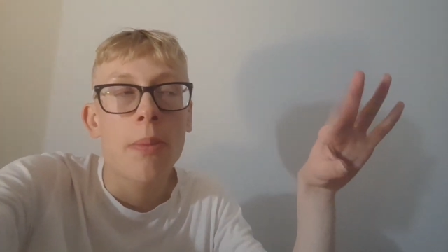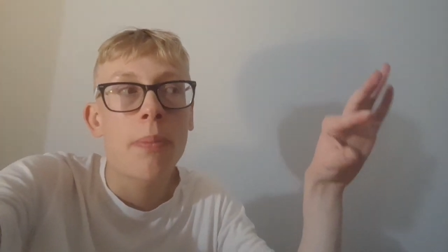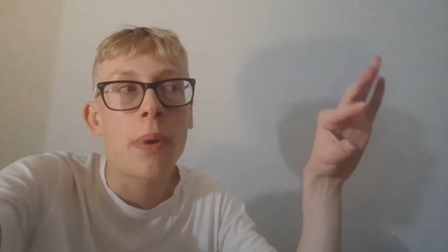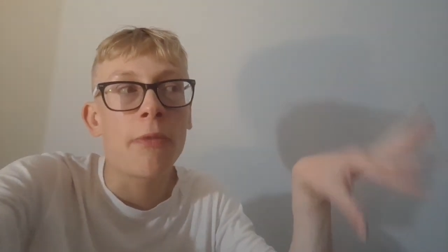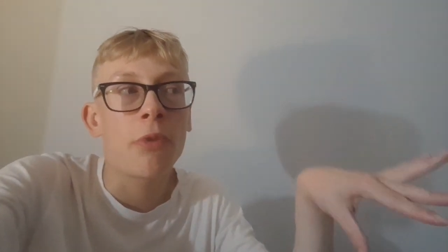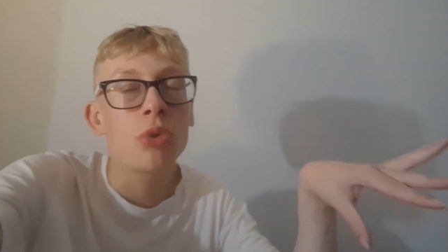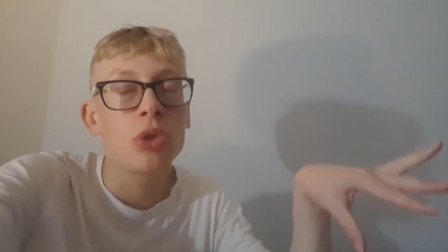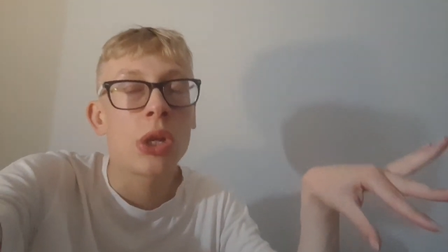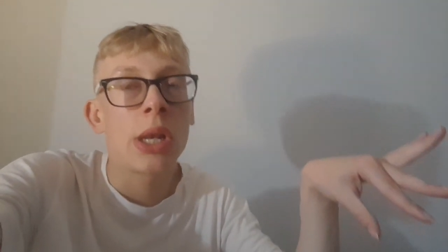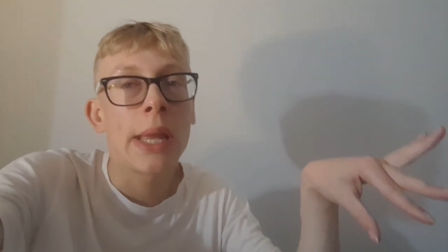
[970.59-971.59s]
But
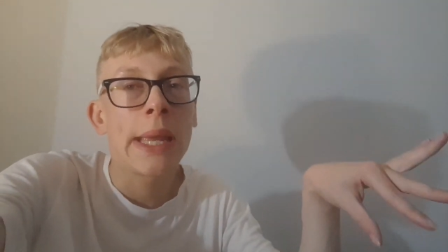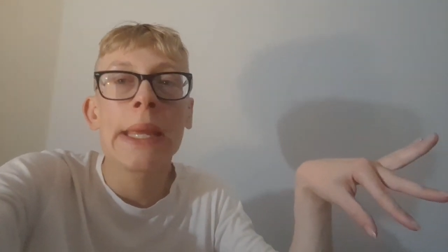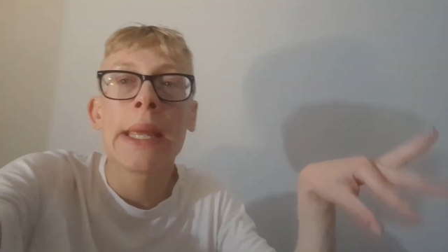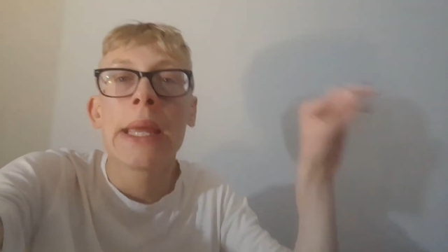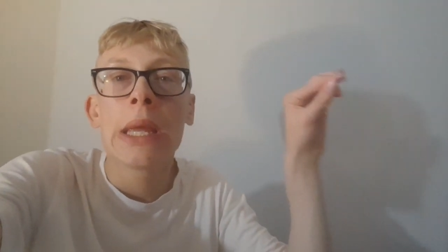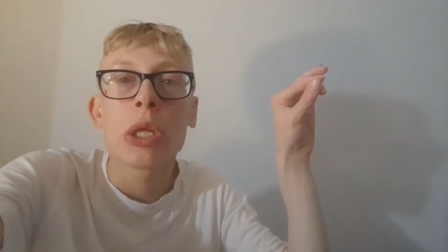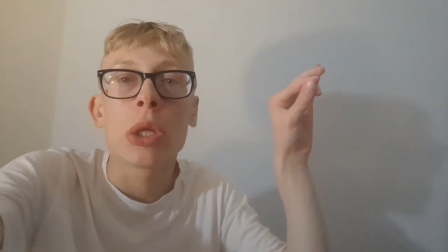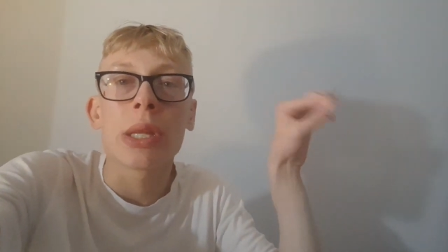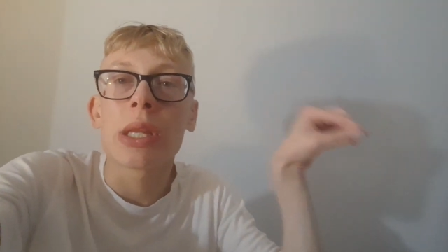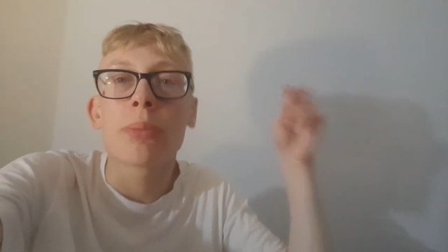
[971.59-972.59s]
unfortunately,
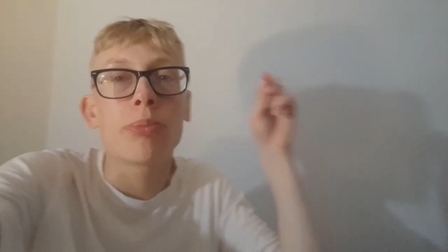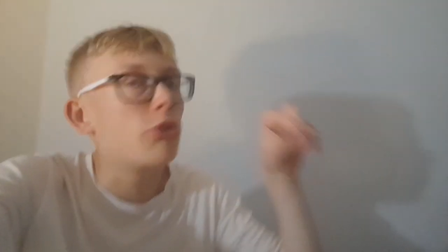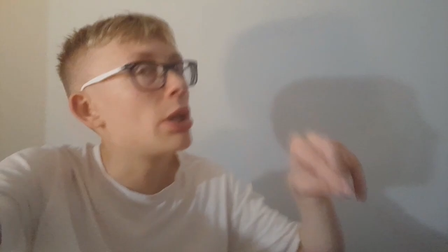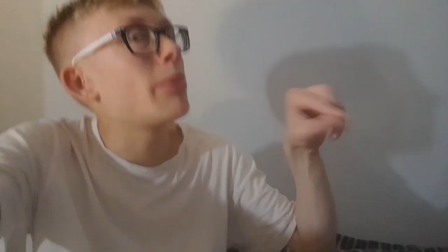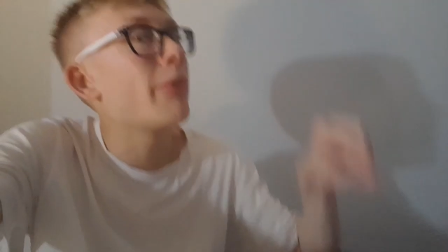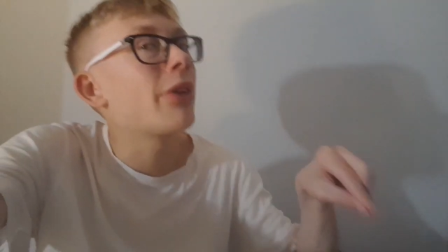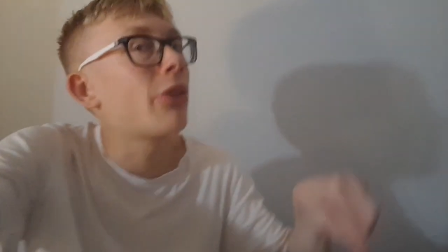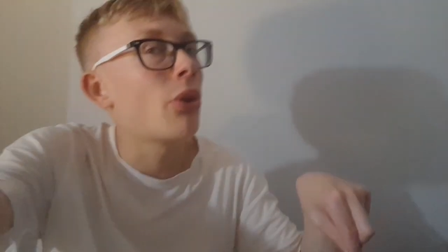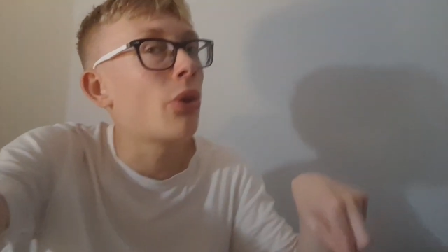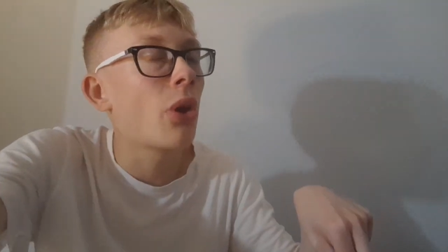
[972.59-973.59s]
you need to really press
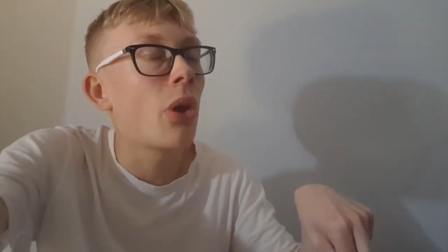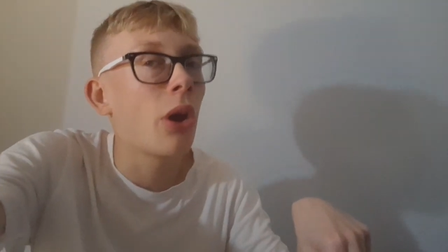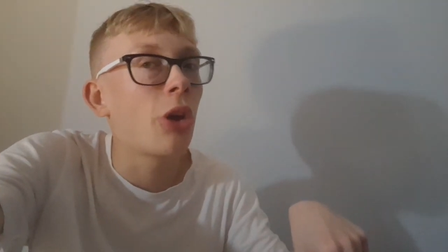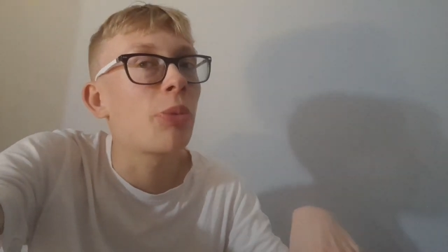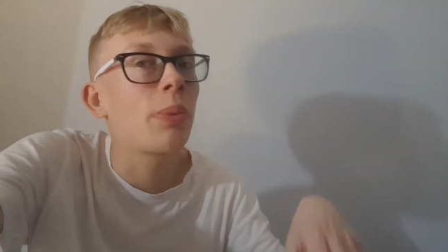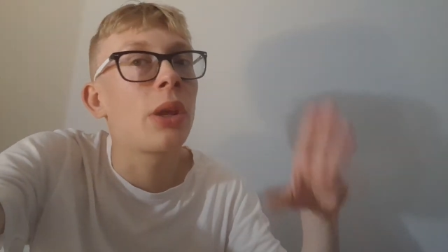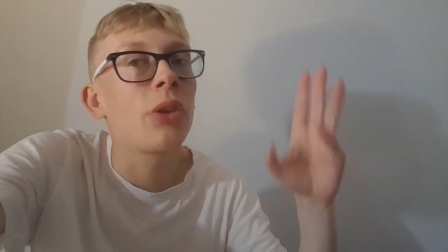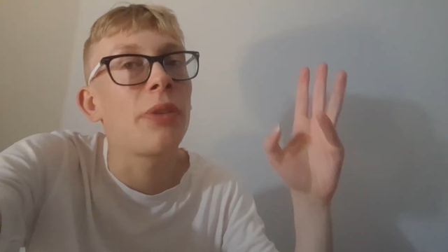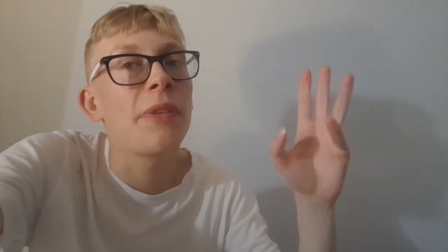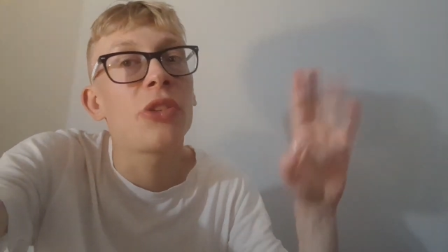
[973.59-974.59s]
on hard
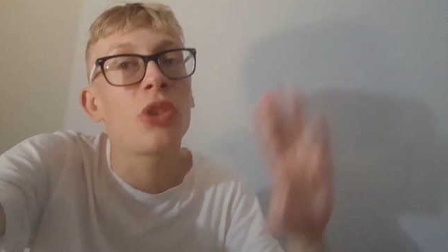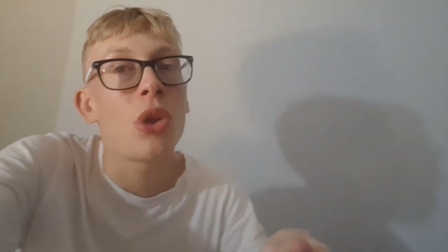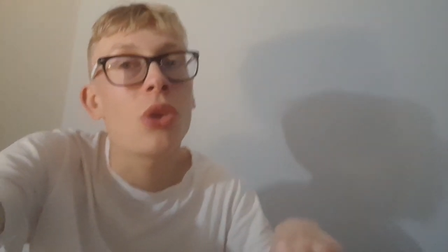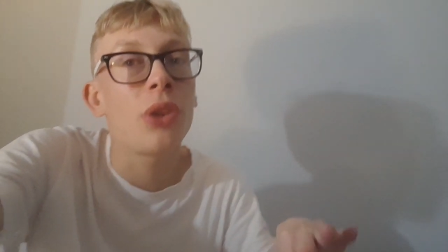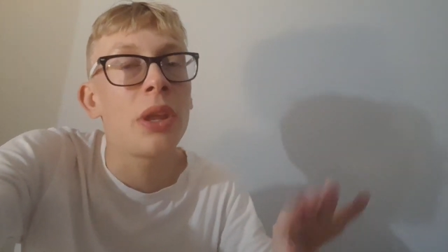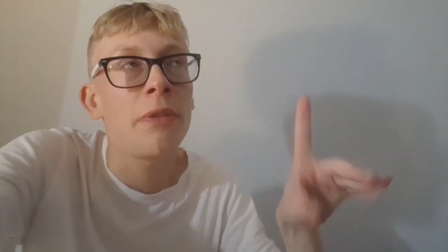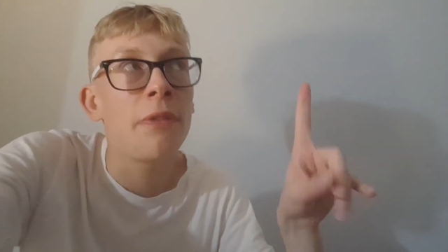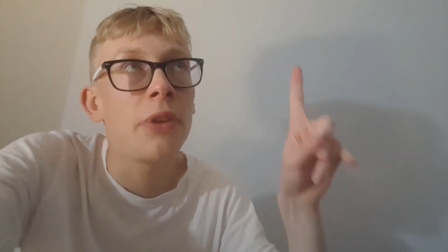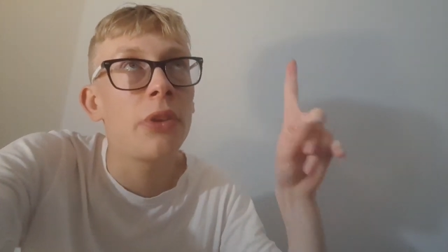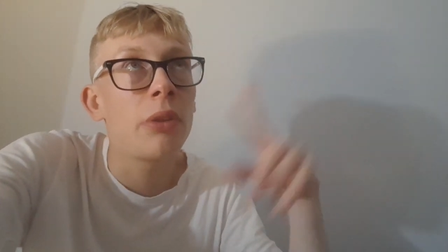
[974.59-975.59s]
because if it's dirty, if
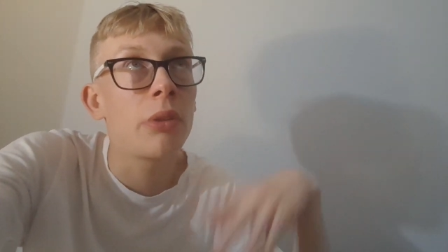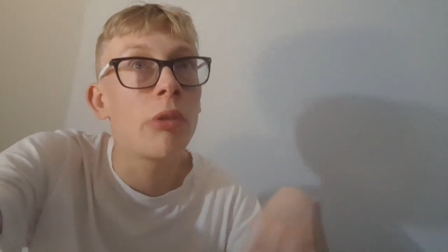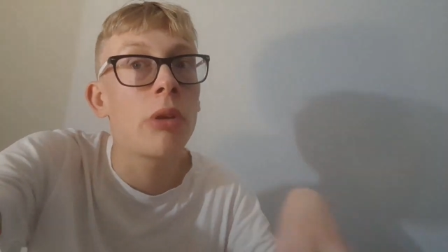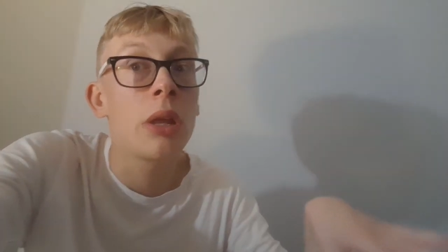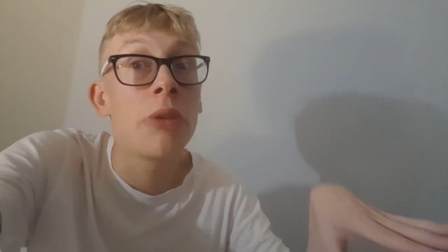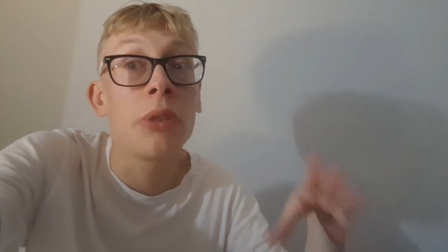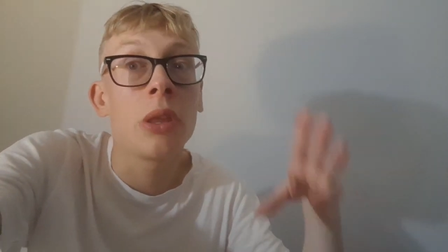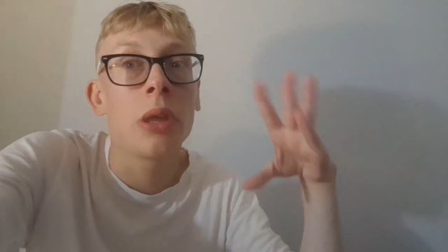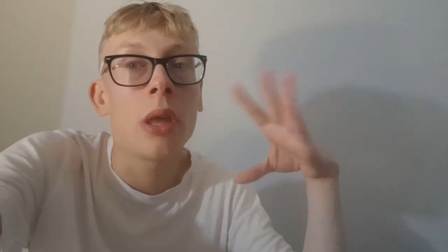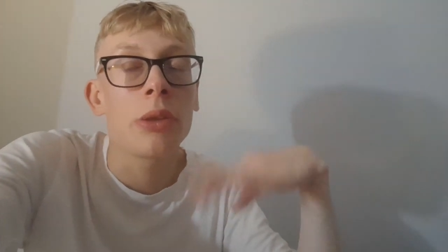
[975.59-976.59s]
it's got, if
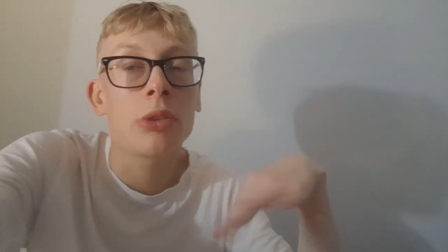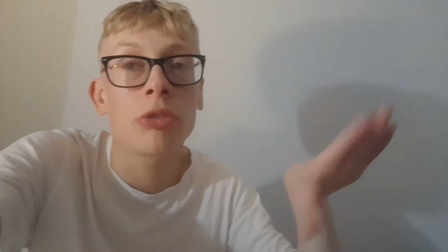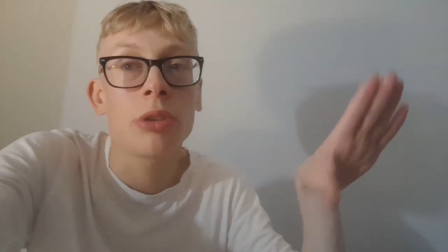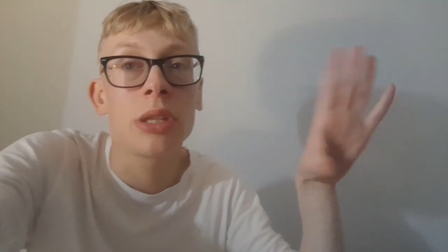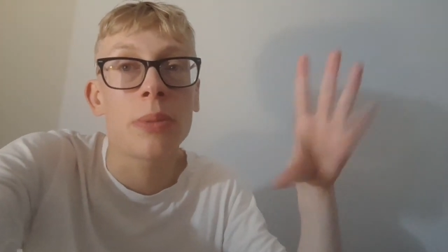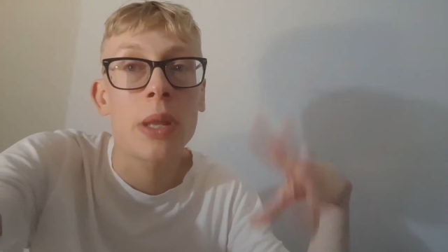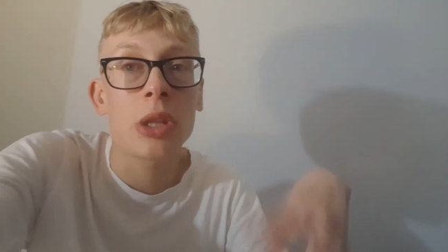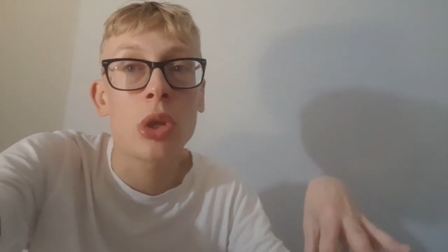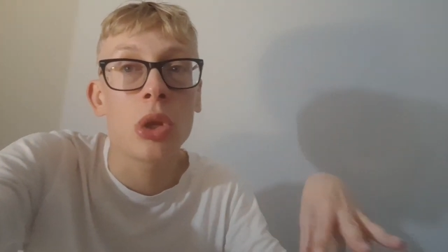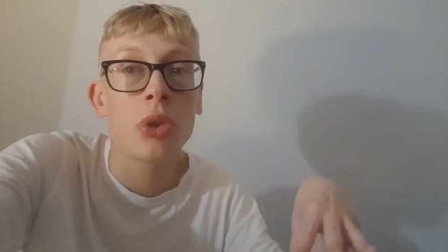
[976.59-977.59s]
the uh, screen's a bit
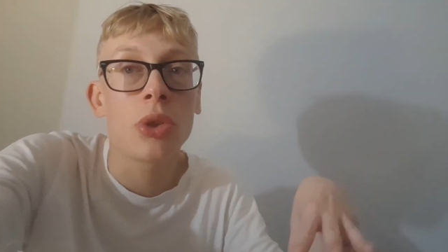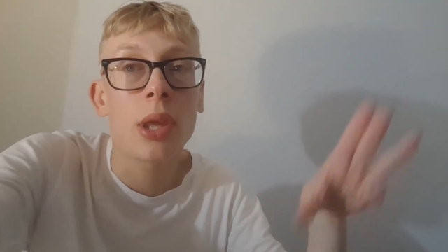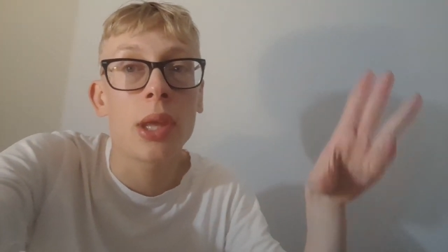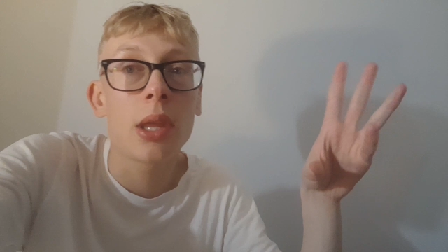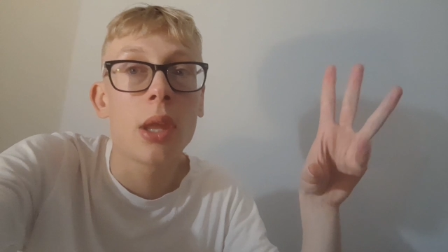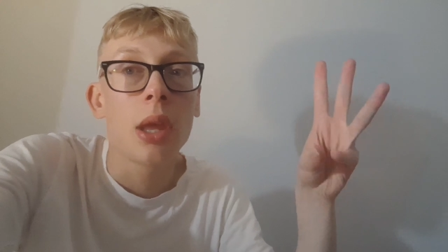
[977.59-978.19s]
dirty,